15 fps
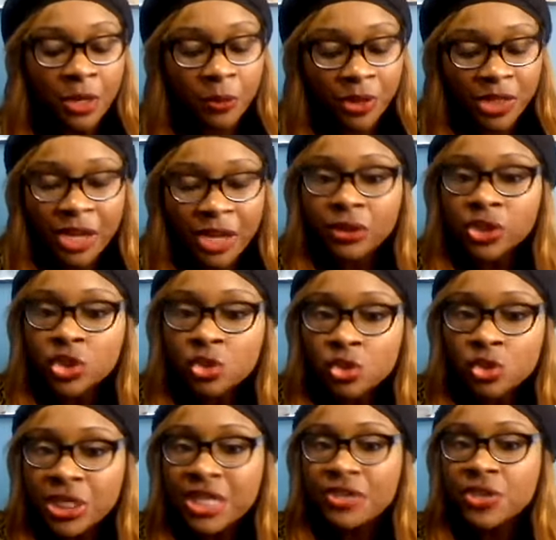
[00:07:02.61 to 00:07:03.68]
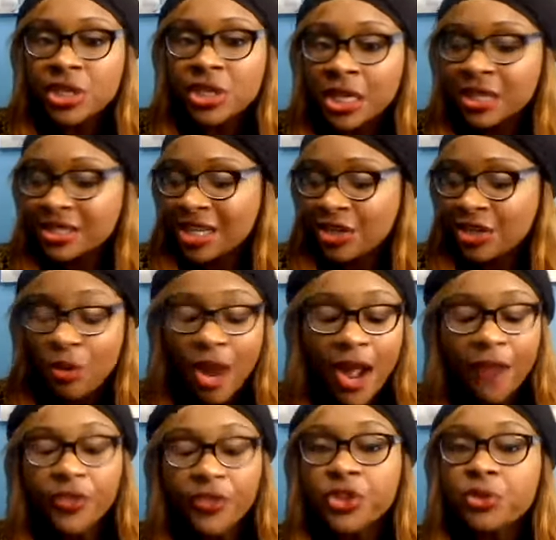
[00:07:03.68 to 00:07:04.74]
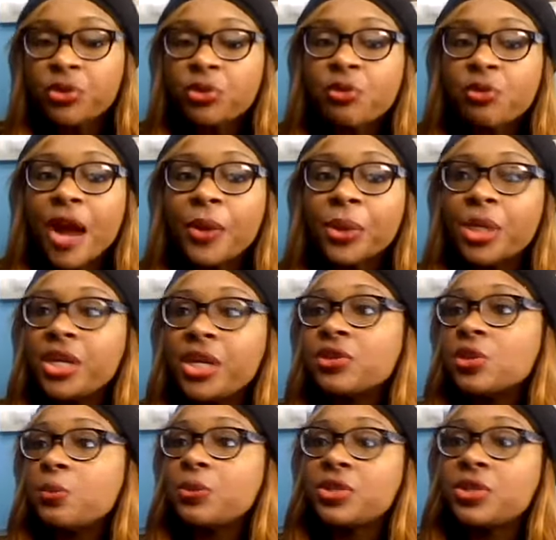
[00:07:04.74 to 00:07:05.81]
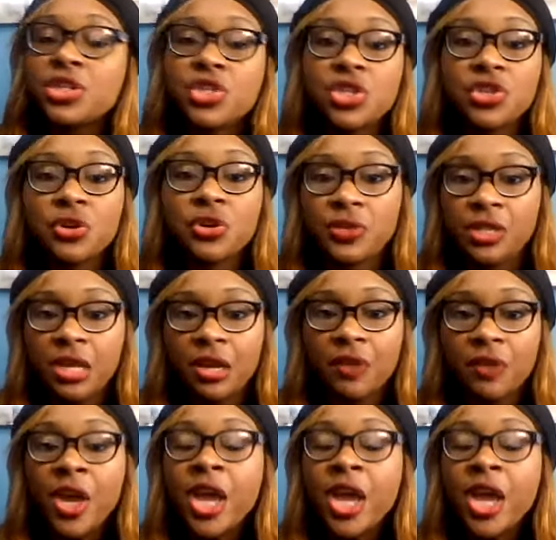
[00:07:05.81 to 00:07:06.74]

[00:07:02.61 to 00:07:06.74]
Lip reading: But there are strategic things that you have to do throughout the year to position yourself.